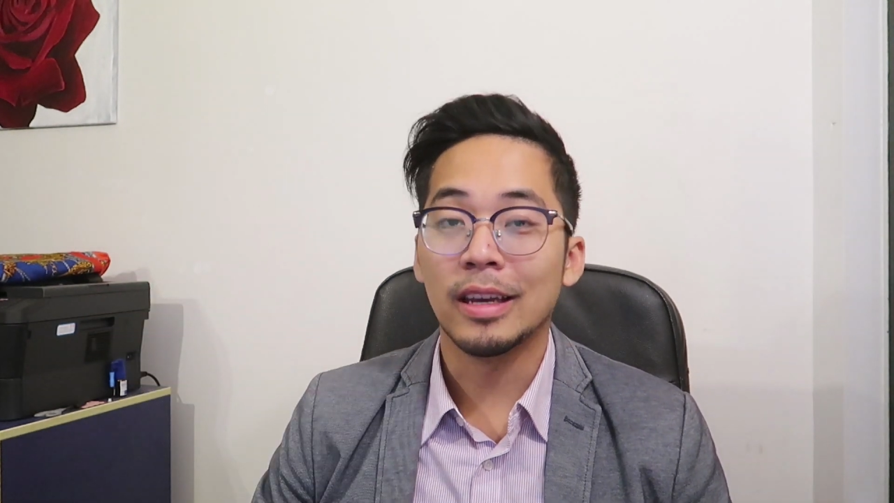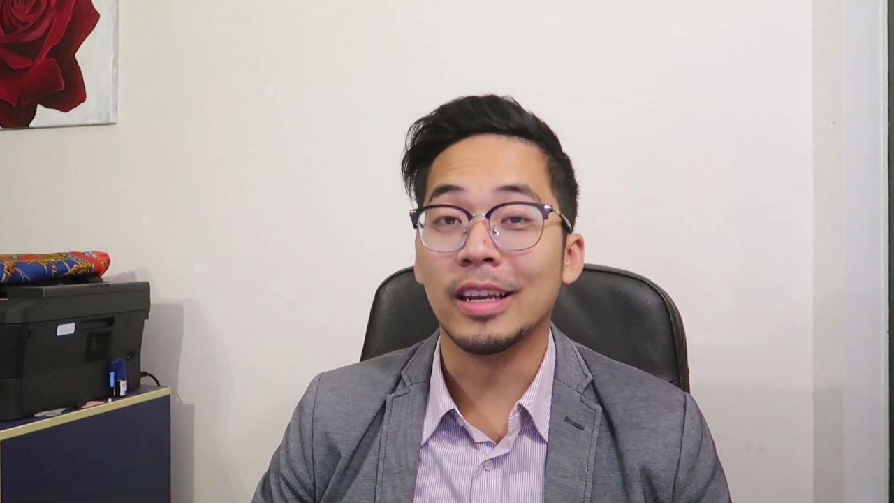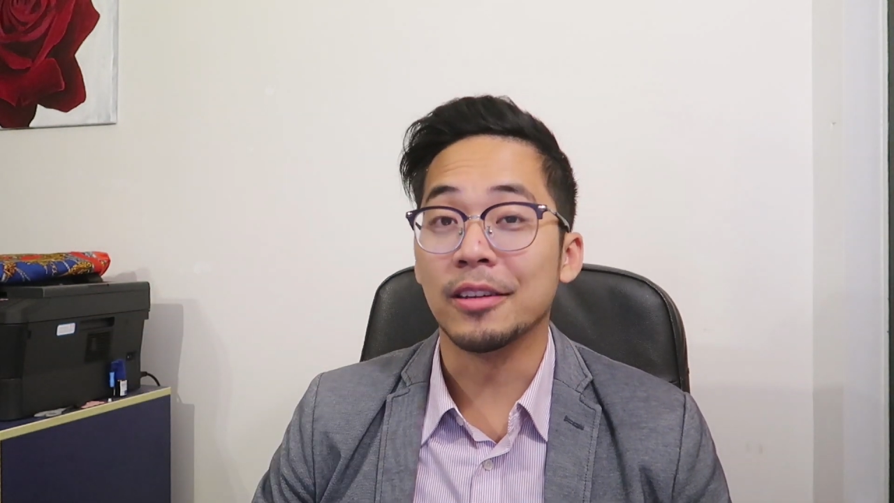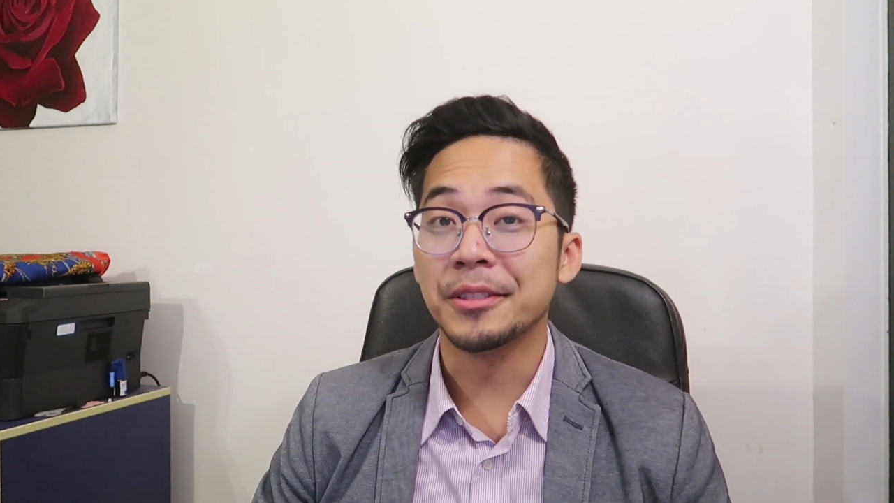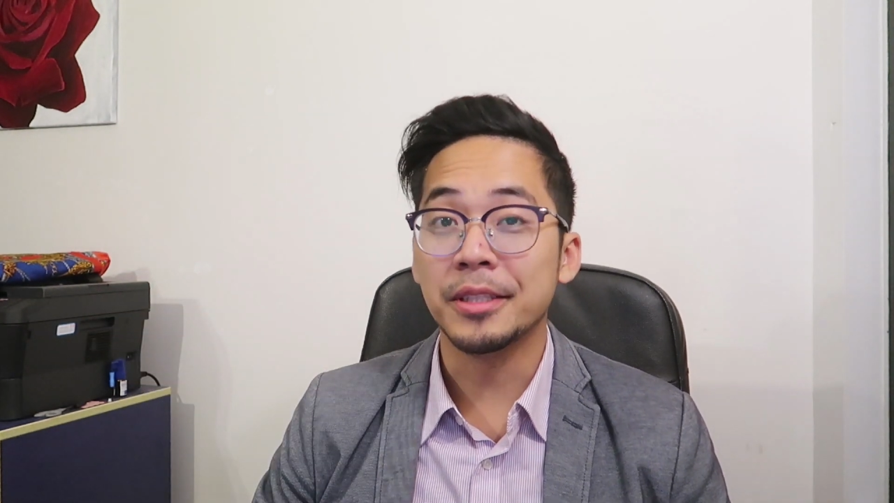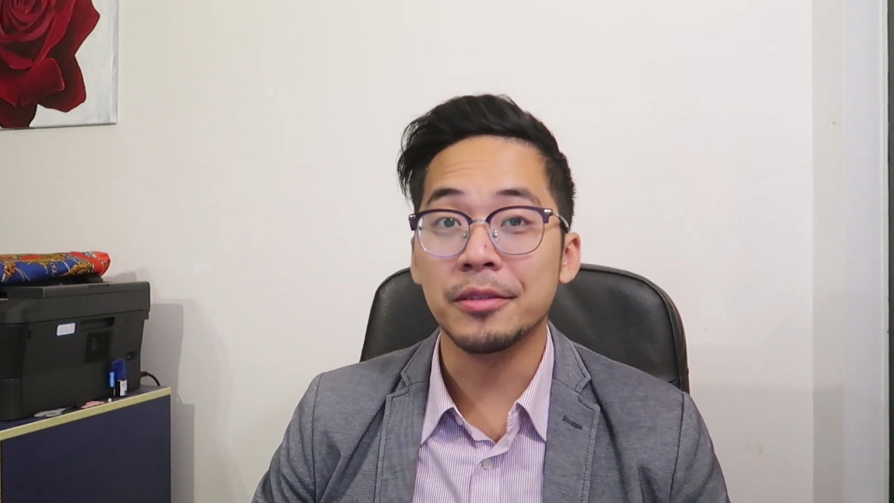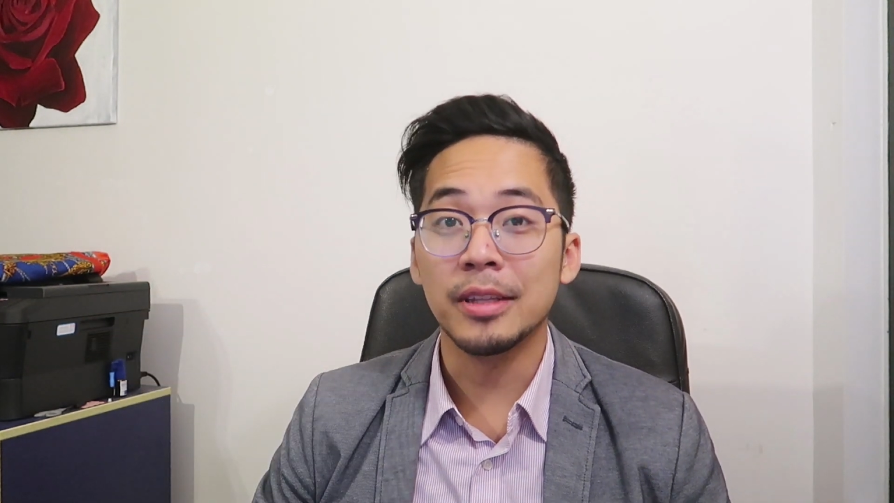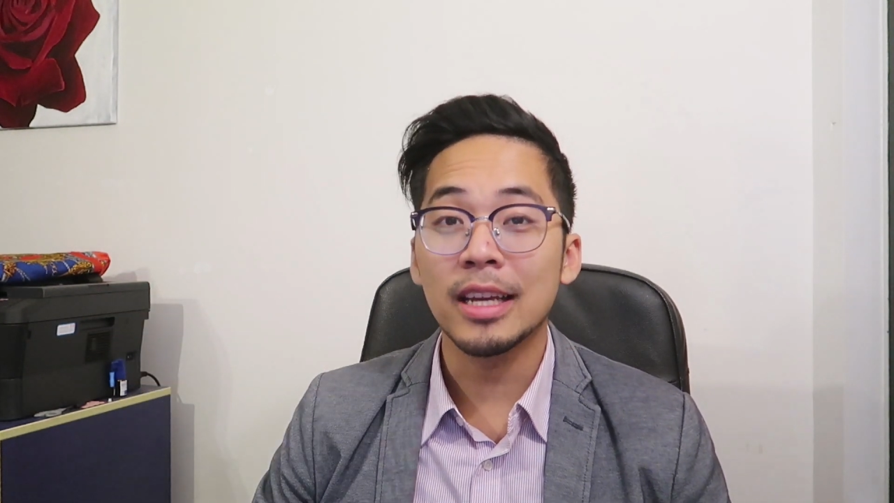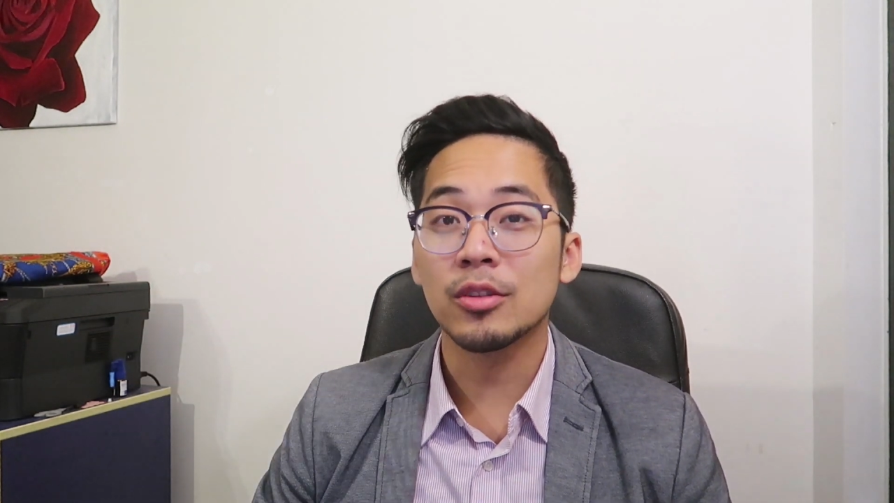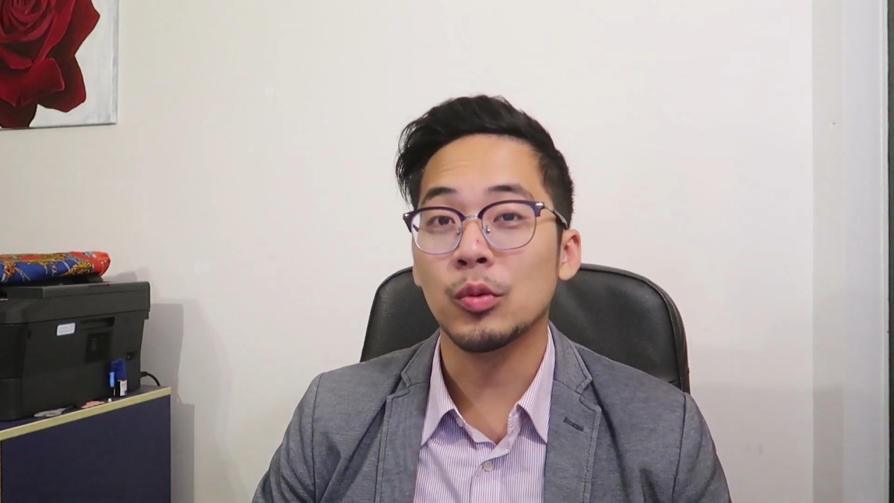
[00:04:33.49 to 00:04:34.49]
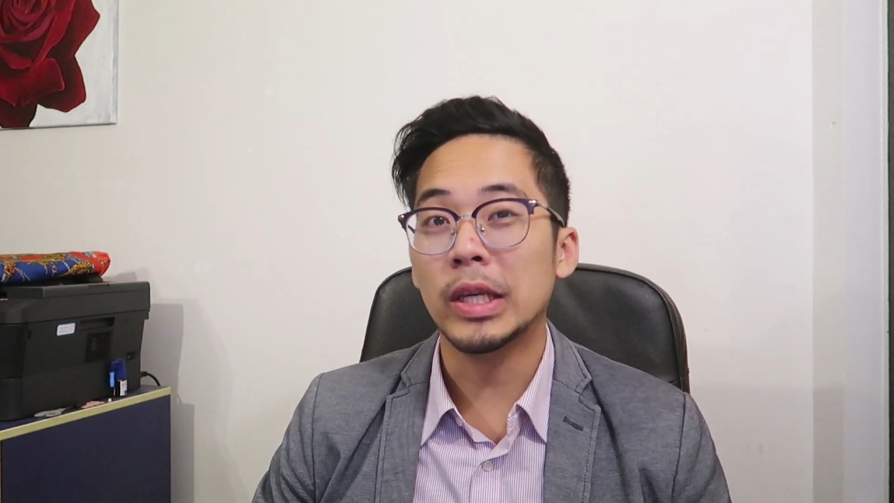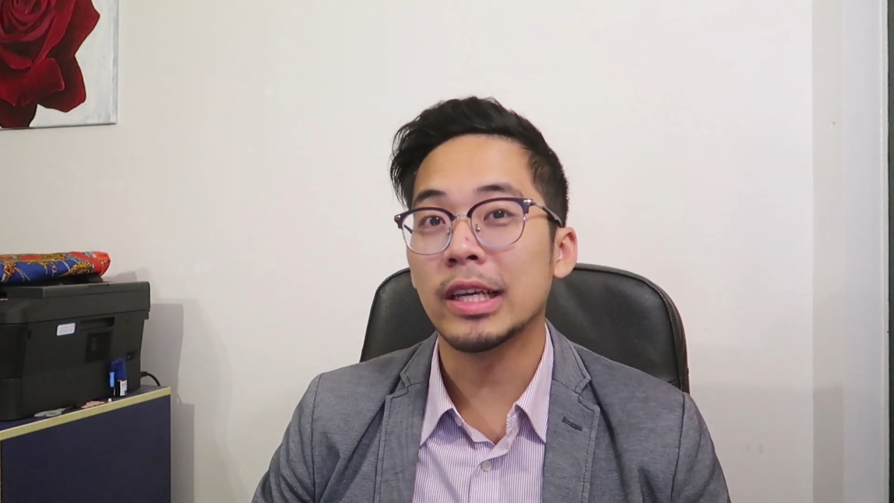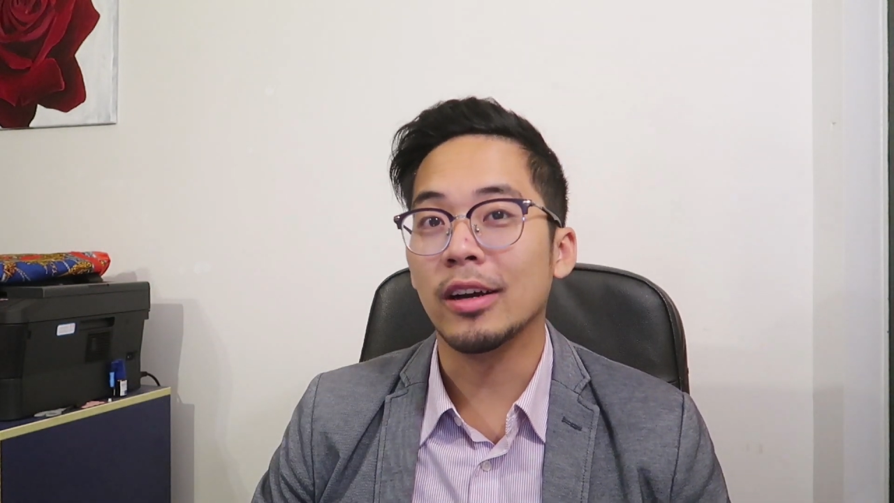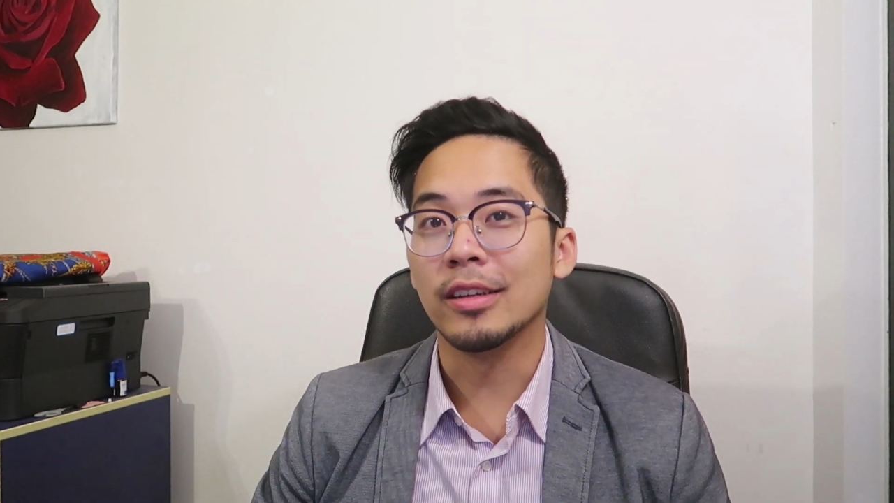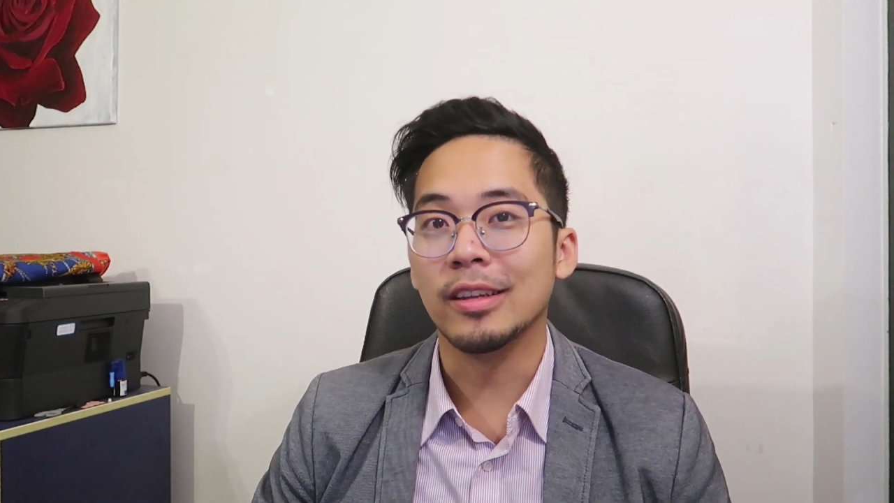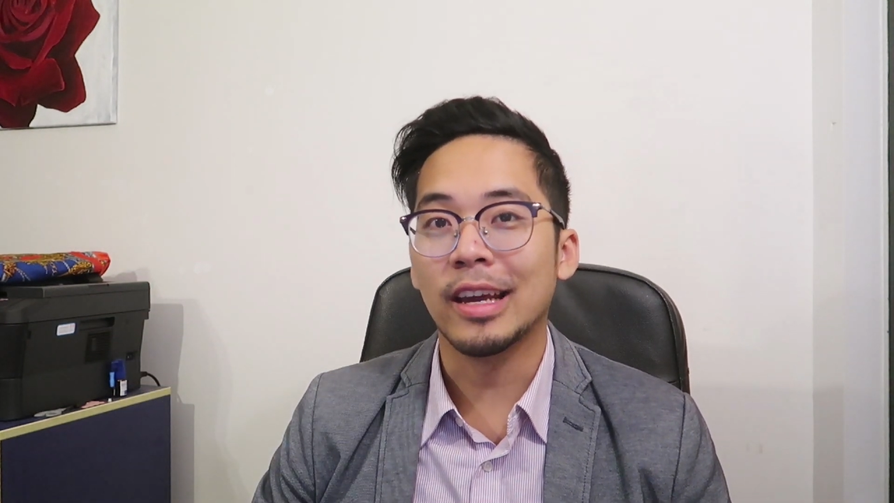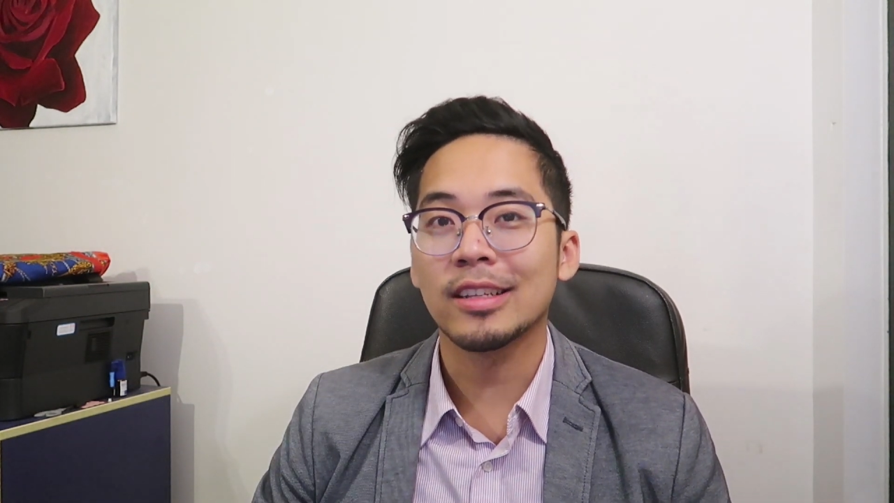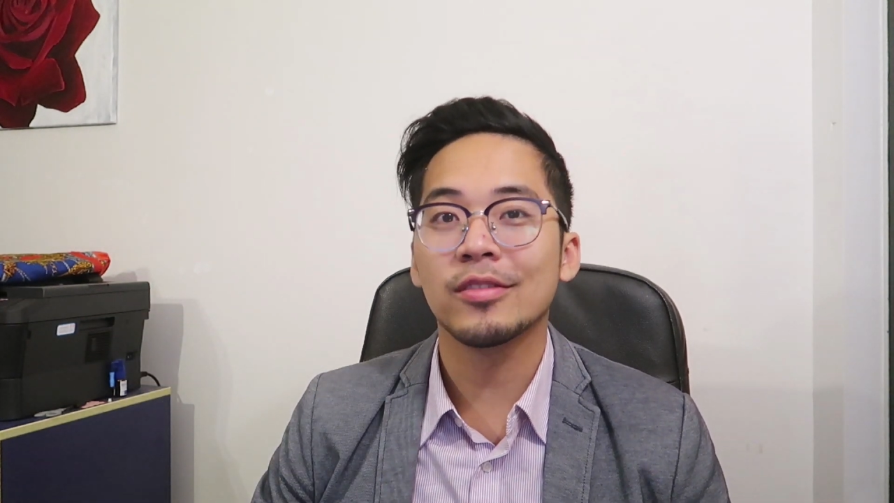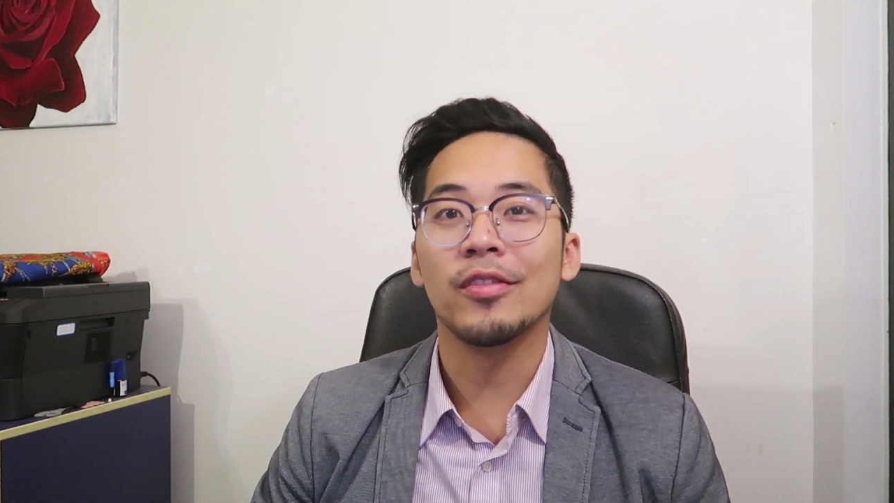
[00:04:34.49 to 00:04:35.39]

And I'll see you next week on the next